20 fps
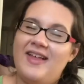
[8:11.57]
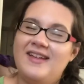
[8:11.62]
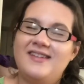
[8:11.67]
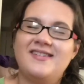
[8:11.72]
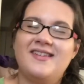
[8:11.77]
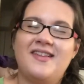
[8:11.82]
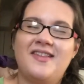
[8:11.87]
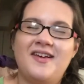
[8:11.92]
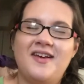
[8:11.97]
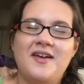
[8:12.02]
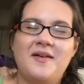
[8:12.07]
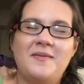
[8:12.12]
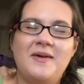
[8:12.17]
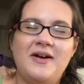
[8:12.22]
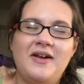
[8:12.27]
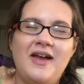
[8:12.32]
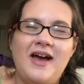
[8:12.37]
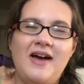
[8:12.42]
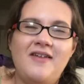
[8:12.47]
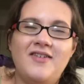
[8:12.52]
That's the thing
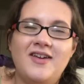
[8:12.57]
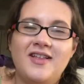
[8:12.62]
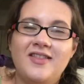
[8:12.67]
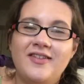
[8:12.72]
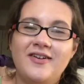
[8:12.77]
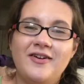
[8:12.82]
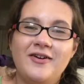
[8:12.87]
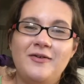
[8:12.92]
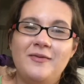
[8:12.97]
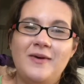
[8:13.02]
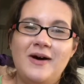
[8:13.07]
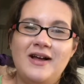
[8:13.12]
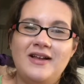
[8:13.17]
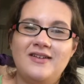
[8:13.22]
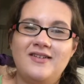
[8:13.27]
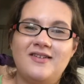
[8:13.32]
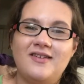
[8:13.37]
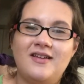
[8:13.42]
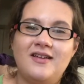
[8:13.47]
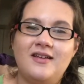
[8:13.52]
about having little
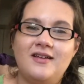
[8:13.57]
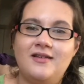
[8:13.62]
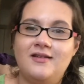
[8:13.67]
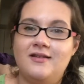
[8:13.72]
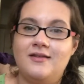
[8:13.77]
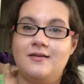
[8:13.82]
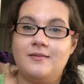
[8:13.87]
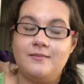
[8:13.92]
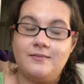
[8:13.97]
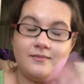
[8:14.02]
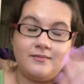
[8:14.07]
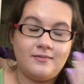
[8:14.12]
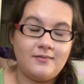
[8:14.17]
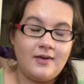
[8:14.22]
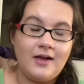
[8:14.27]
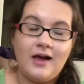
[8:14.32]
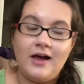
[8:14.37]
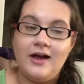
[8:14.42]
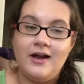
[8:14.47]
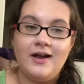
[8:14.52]
ones is
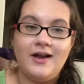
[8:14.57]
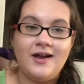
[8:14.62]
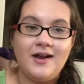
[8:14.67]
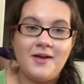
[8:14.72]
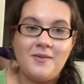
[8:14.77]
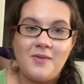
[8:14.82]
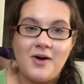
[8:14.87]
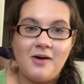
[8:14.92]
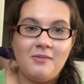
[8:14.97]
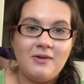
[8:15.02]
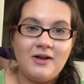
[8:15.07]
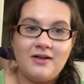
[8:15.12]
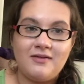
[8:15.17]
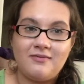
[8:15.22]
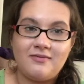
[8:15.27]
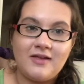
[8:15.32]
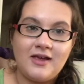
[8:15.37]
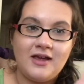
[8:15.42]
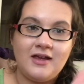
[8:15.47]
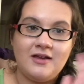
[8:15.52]
at any
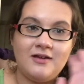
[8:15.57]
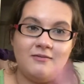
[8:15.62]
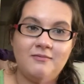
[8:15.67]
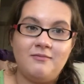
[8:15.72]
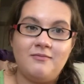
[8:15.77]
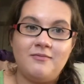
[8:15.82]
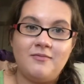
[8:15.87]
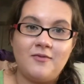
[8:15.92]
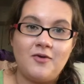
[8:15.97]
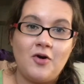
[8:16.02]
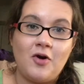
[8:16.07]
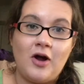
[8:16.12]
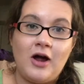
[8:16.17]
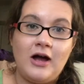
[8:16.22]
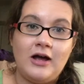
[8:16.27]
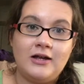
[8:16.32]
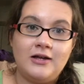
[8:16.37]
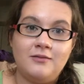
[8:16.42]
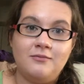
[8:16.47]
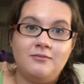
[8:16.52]
moment they can
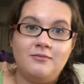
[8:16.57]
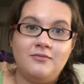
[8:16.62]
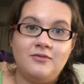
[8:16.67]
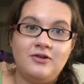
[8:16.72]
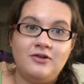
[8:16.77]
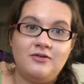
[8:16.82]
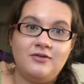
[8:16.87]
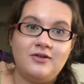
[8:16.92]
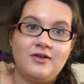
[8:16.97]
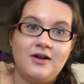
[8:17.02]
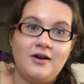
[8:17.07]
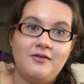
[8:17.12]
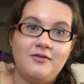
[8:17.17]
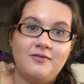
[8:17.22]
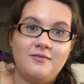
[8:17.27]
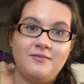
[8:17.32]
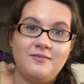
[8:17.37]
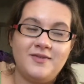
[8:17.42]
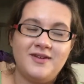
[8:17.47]
cry and do stuff.